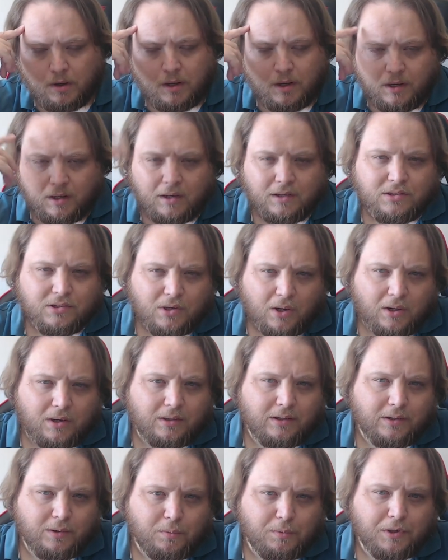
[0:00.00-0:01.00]
Let's talk a
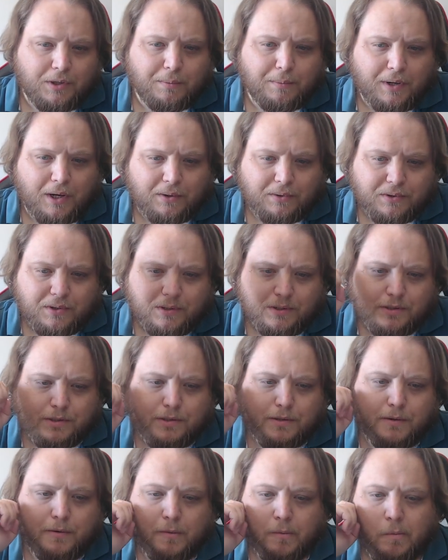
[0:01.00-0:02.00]
little bit about
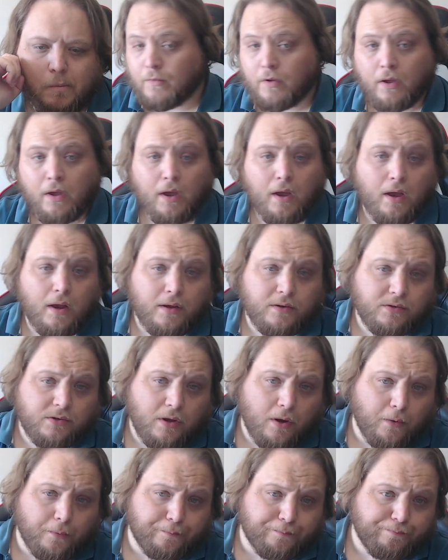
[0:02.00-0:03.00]
this.
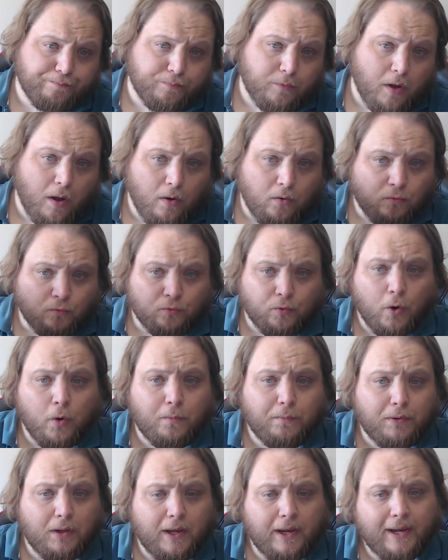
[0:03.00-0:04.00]
So,
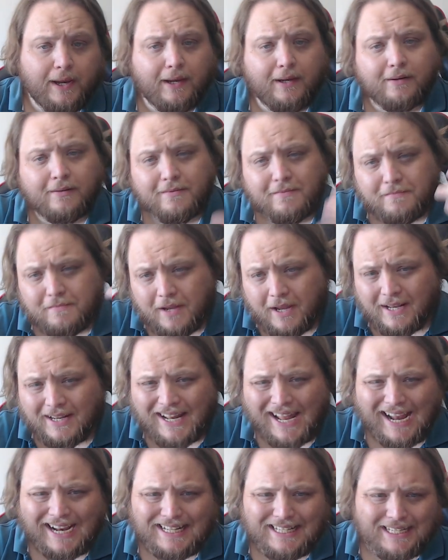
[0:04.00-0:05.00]
role-playing and
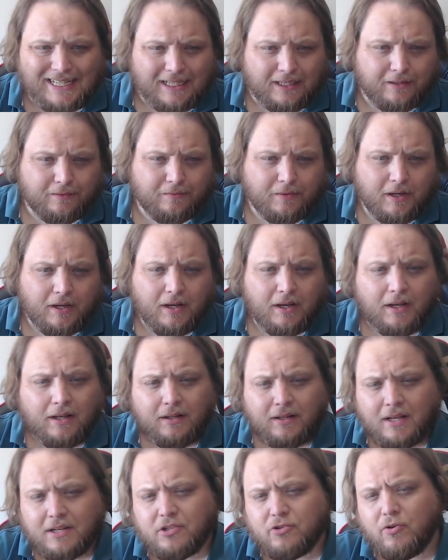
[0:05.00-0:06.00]
acting.
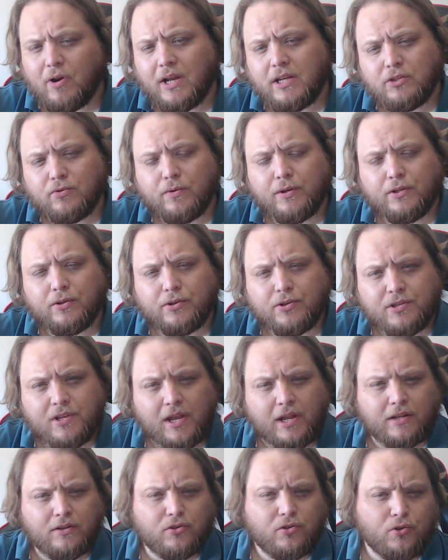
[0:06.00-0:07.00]
Let's try to
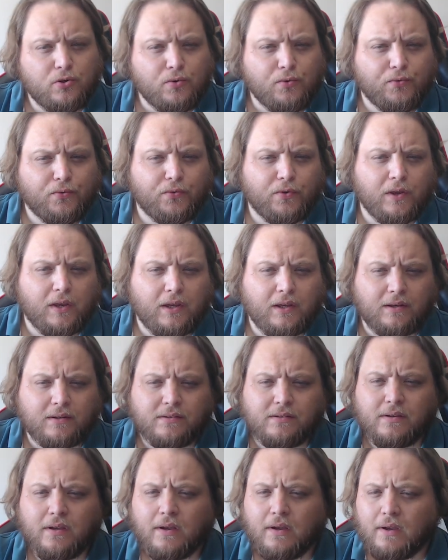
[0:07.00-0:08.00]
understand two
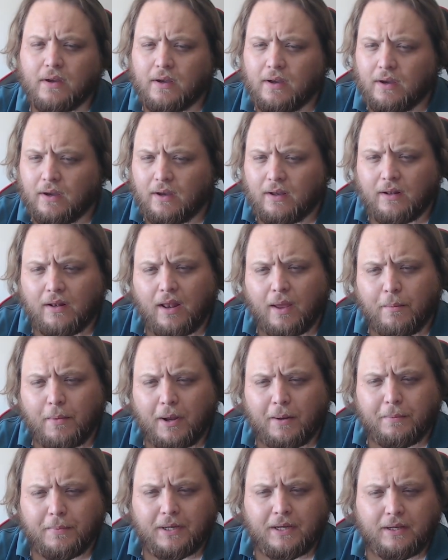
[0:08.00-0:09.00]
things that
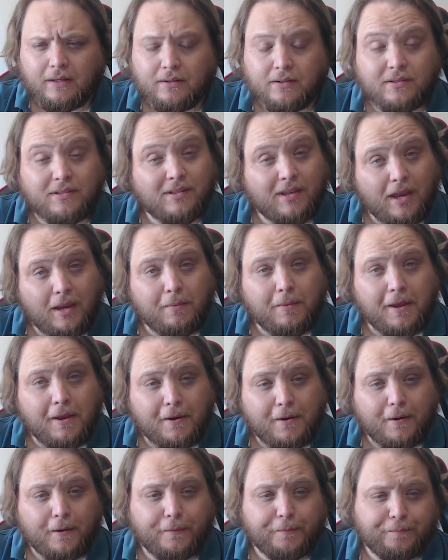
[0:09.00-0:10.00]
might be the same here.
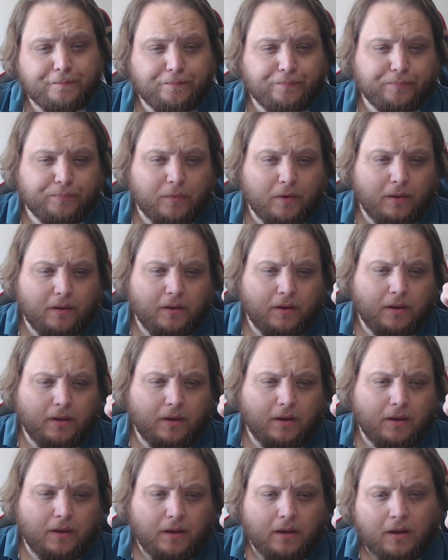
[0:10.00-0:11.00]

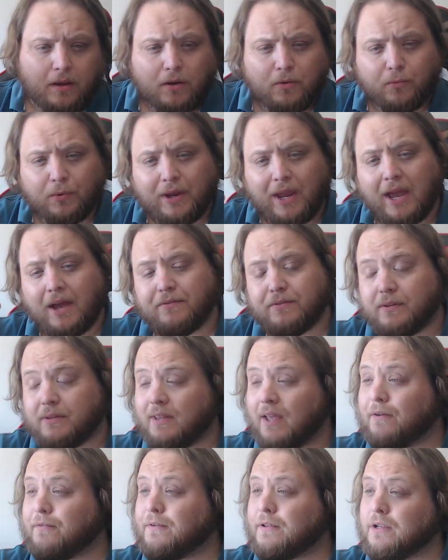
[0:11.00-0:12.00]
We have the
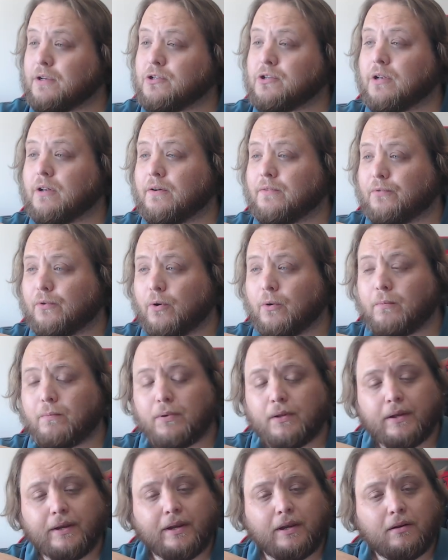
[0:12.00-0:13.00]
definition of
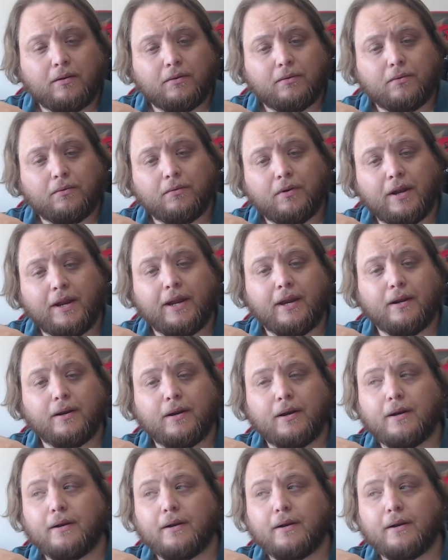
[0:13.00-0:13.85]
roleplay right here.